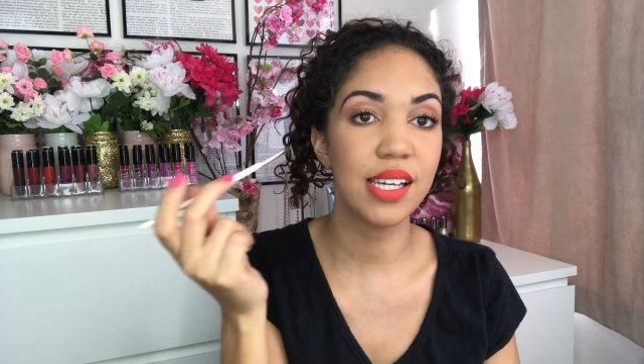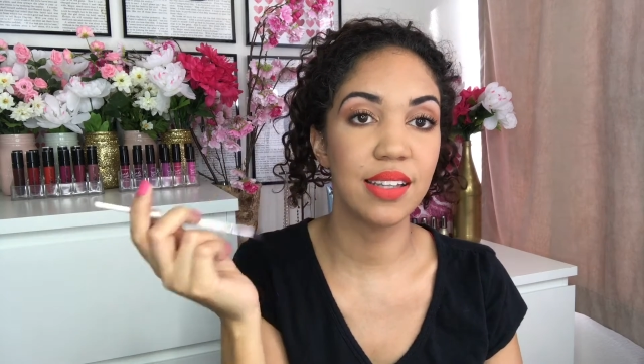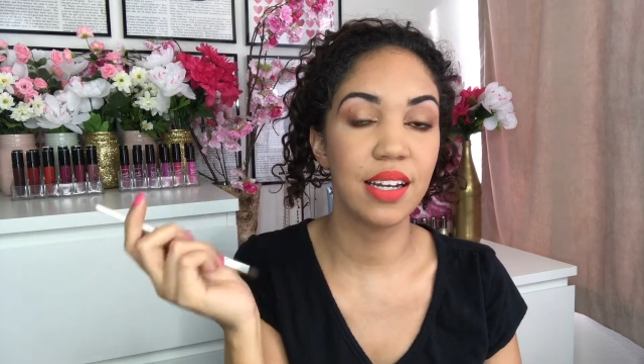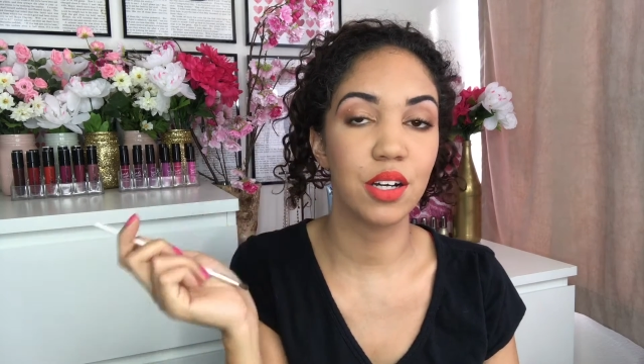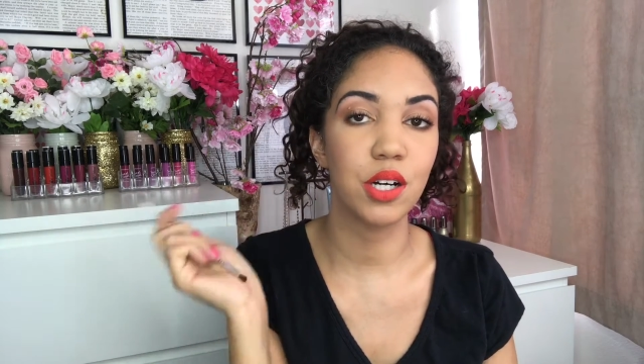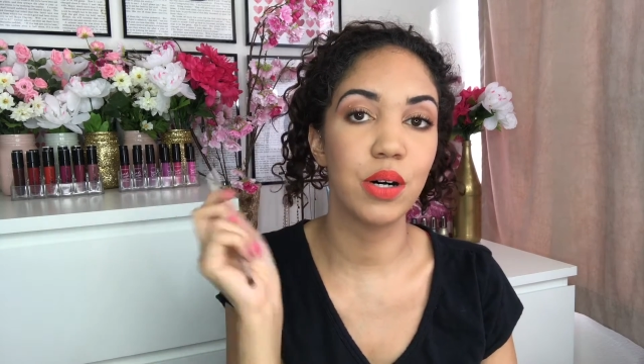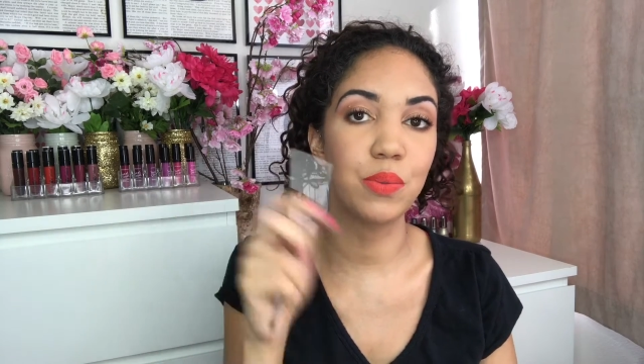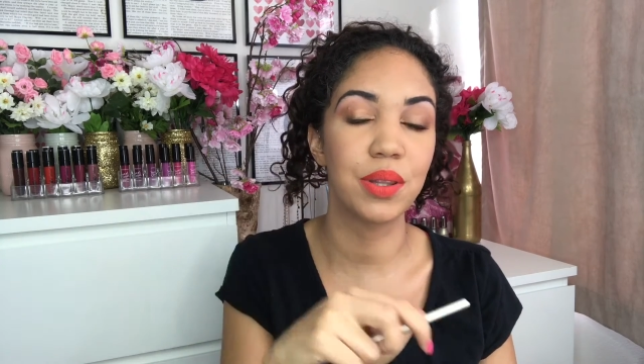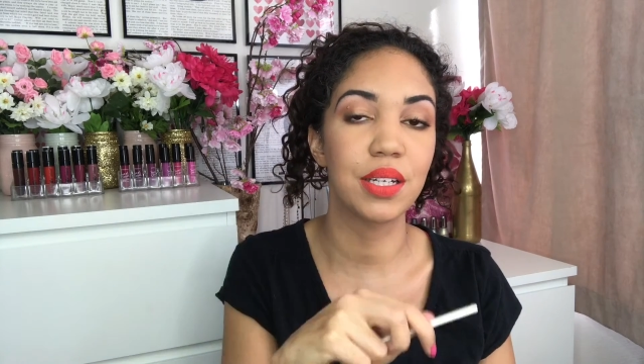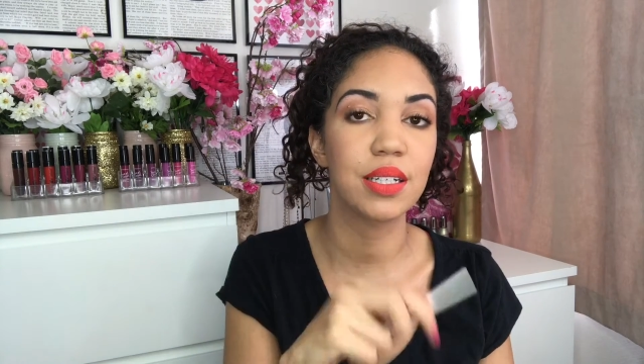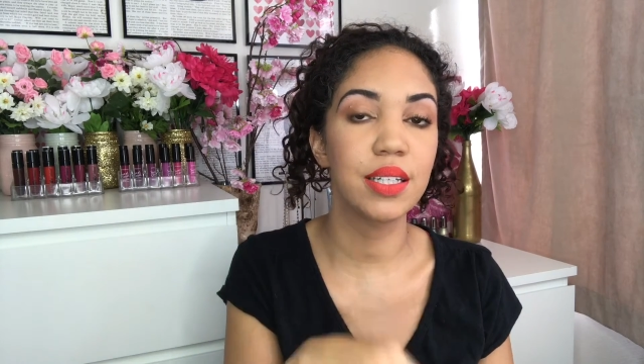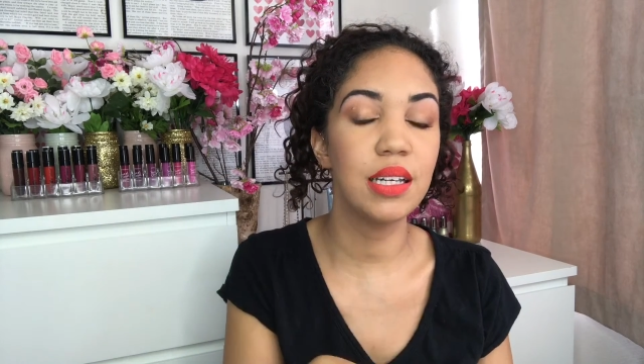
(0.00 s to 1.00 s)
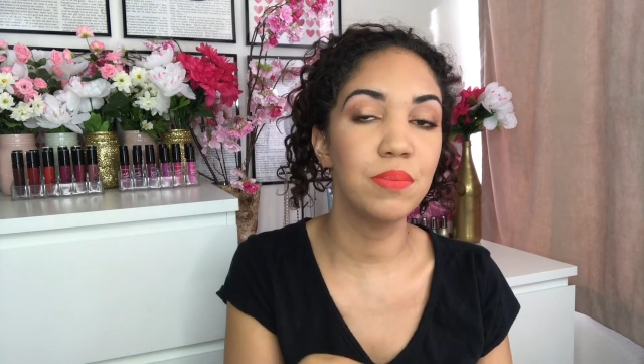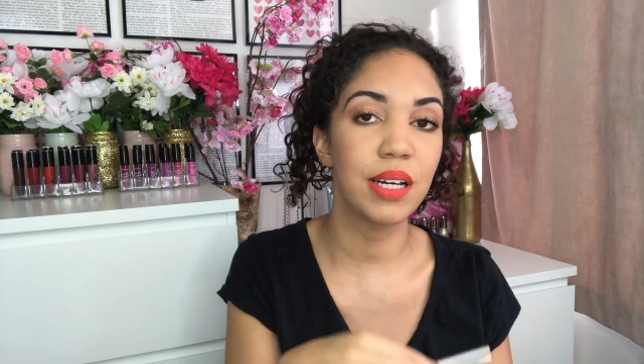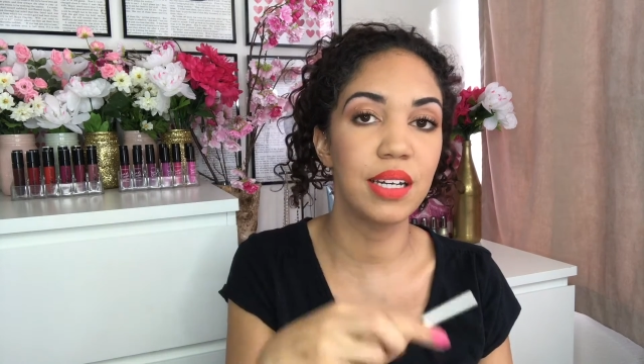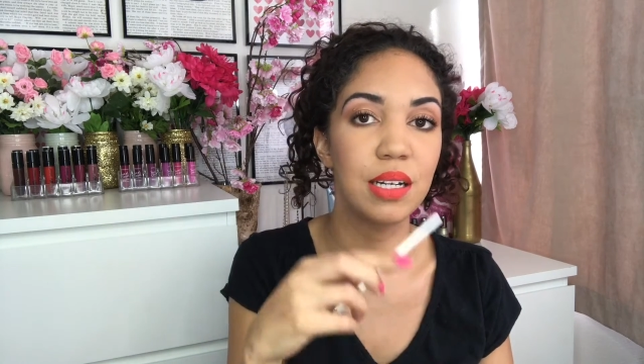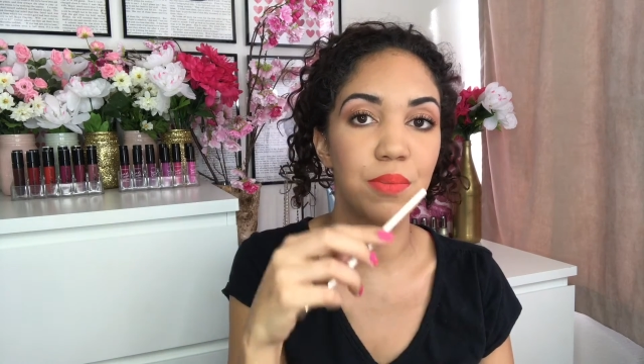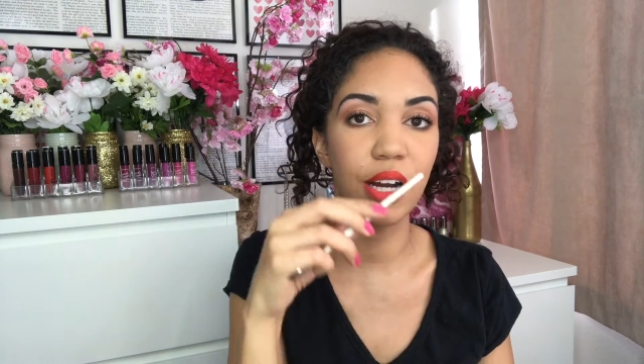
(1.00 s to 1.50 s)
and then I'll go in with a clean
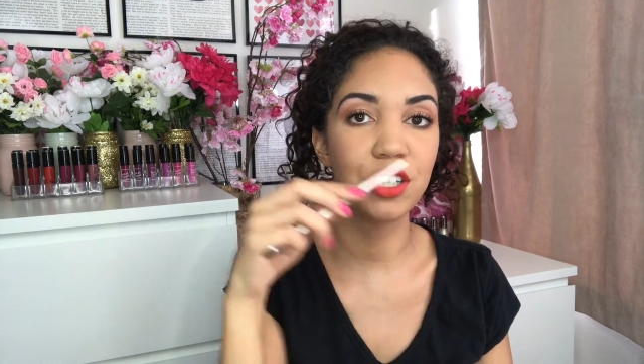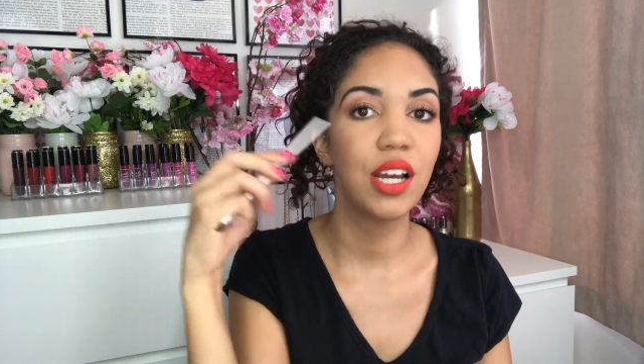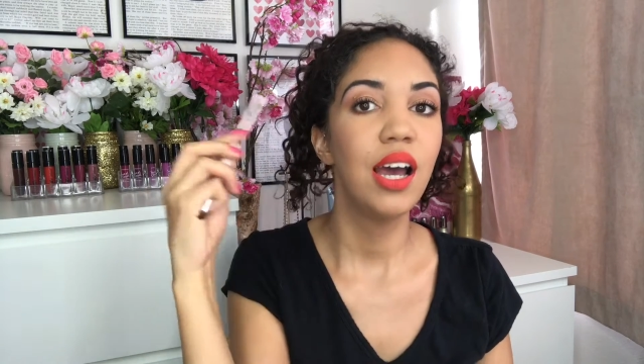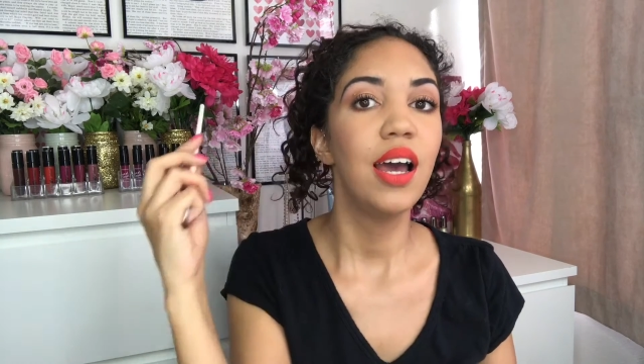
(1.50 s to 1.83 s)
blending brush